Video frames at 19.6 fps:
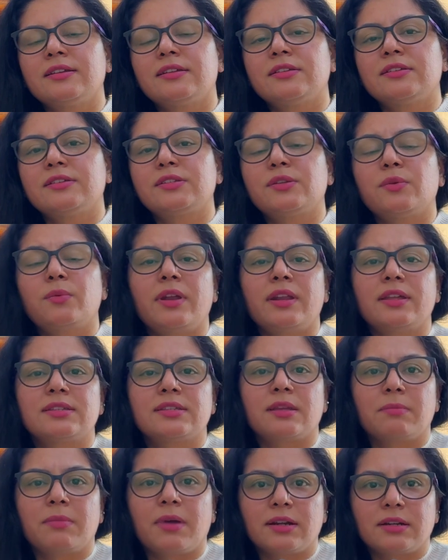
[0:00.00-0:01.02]
So, what is
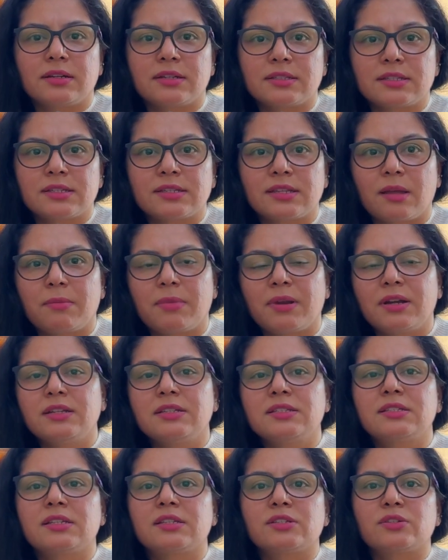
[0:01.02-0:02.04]
abundance?
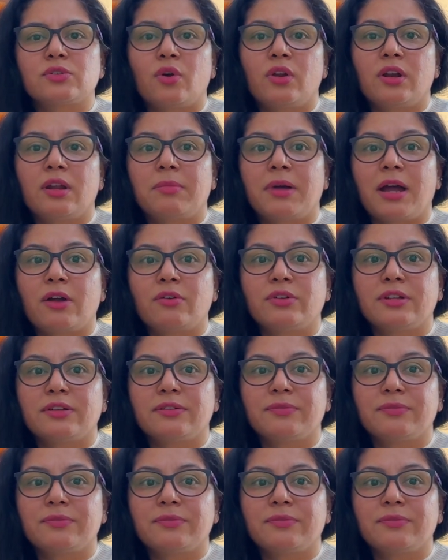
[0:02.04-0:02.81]
Abundance is all about